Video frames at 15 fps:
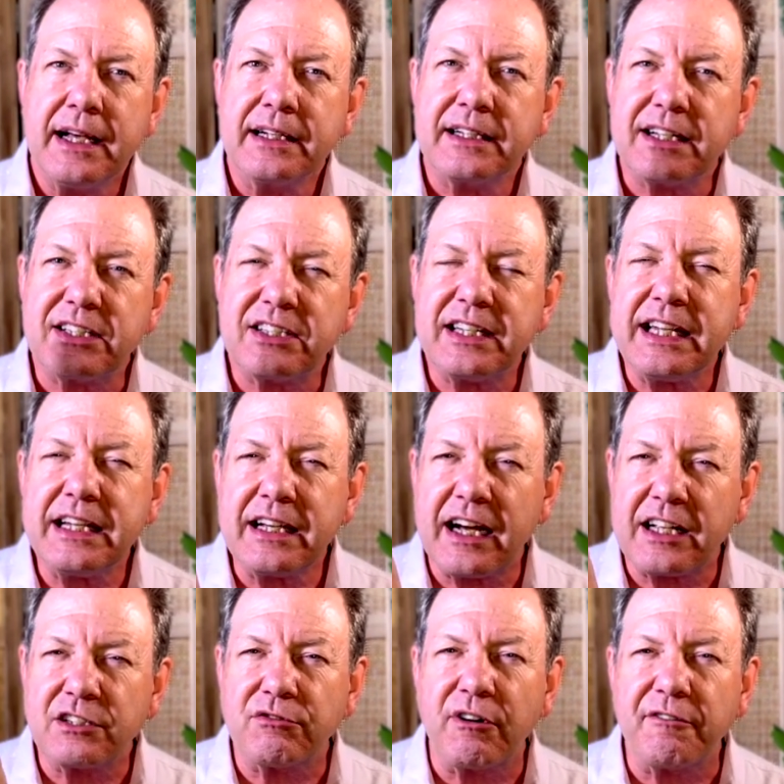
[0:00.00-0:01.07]
to see
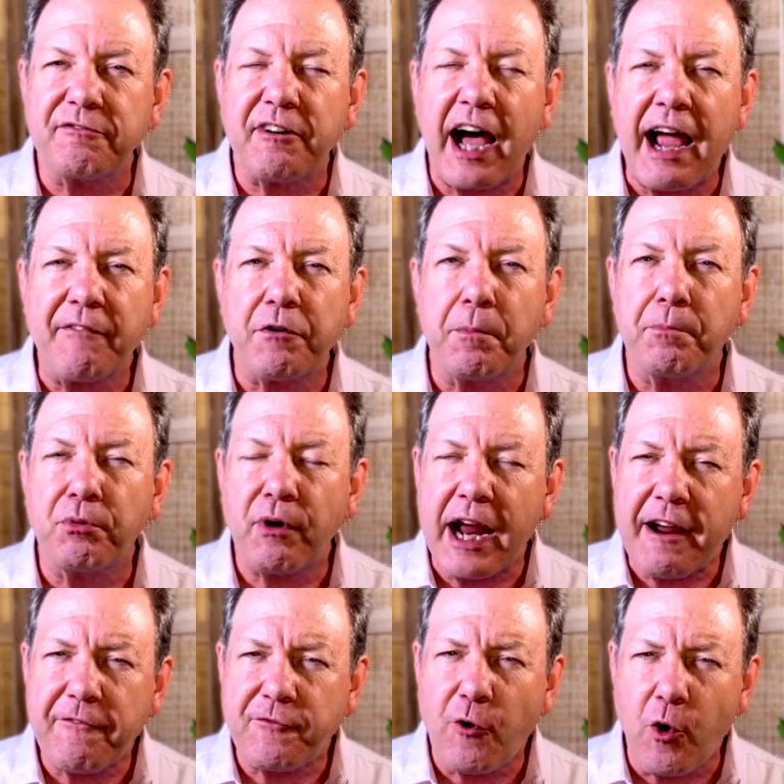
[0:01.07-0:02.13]
God's revival
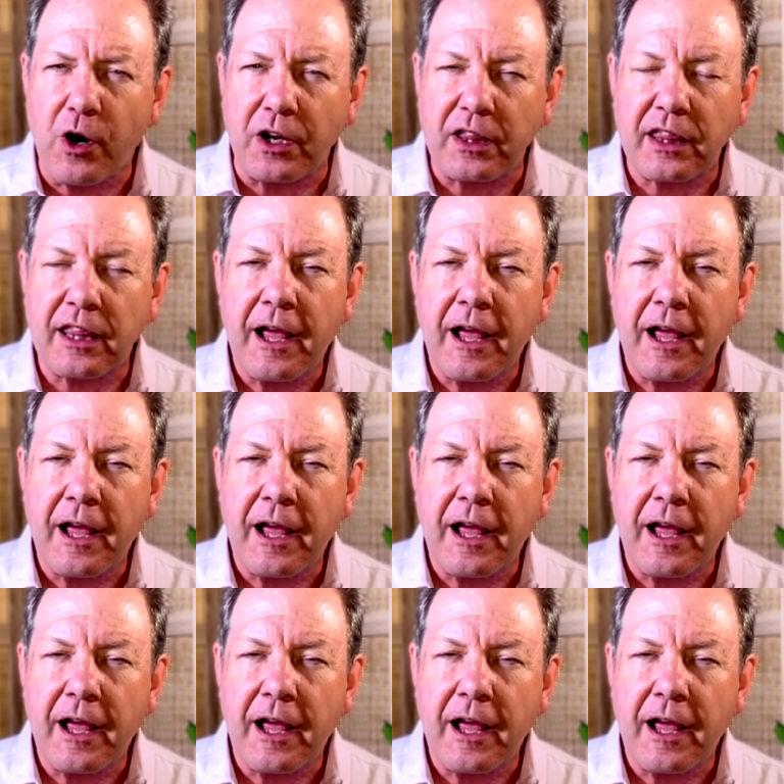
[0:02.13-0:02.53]
break forth,